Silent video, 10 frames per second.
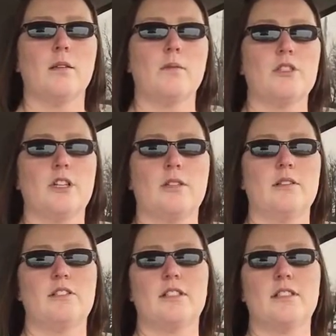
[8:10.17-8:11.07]
which I
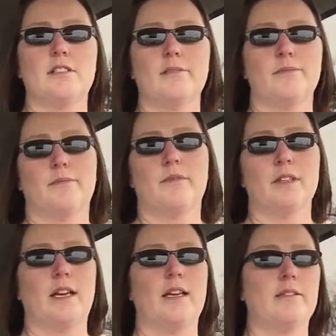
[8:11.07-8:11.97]
just
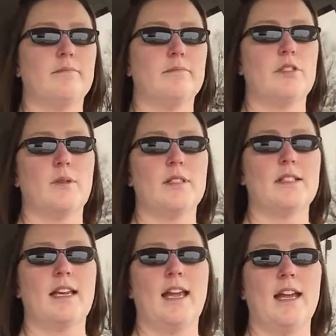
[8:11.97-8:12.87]
let it do its
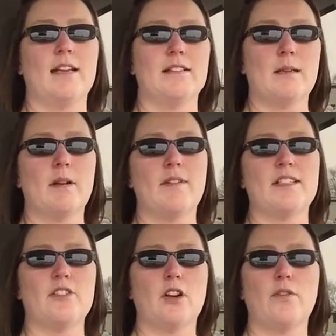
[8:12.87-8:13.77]
thing. And some of
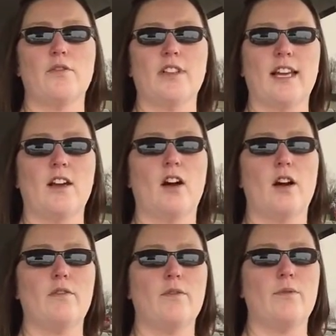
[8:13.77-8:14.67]
it's starting to flake
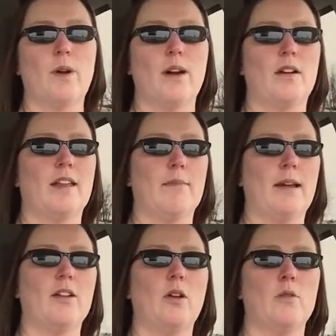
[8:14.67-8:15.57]
off where like
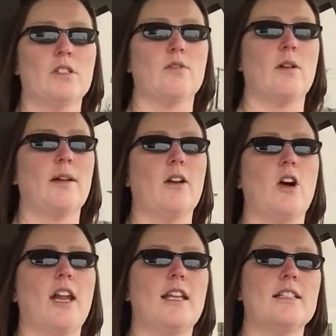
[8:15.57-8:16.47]
my clothes are rubbing
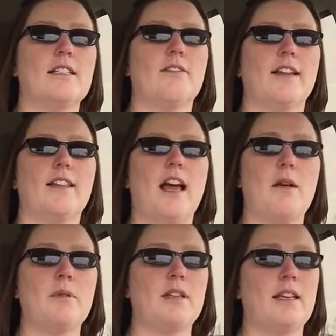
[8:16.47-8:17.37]
on it and stuff like
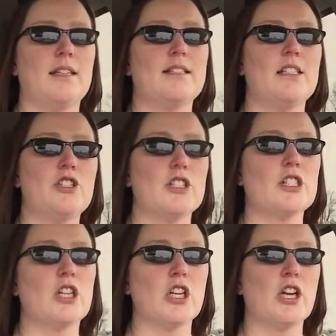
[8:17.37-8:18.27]
that. But the
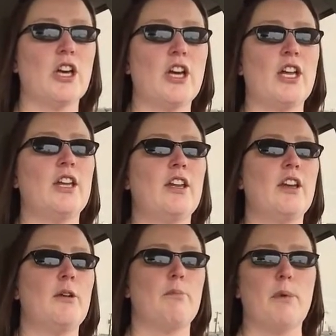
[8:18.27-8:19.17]
incisions look good,
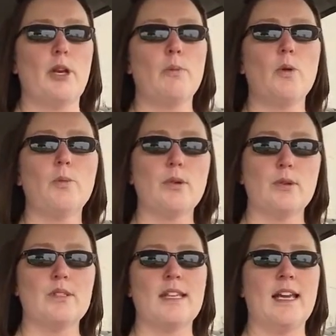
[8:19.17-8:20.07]
minimal
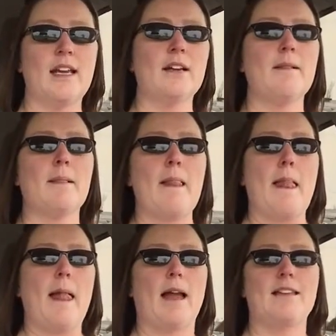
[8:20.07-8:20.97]
bruising.
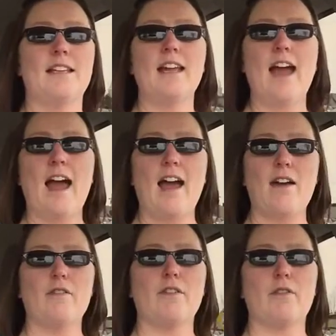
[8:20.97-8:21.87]
I did
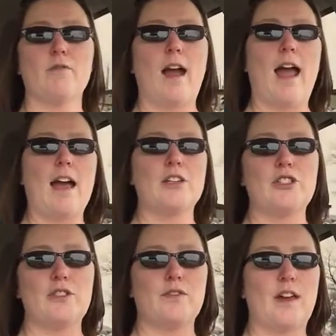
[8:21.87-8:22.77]
have a
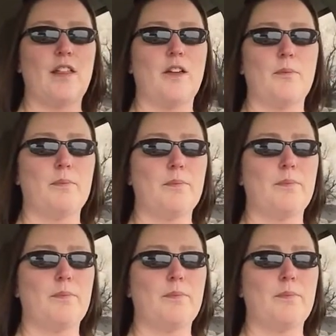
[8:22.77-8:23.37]
rash develop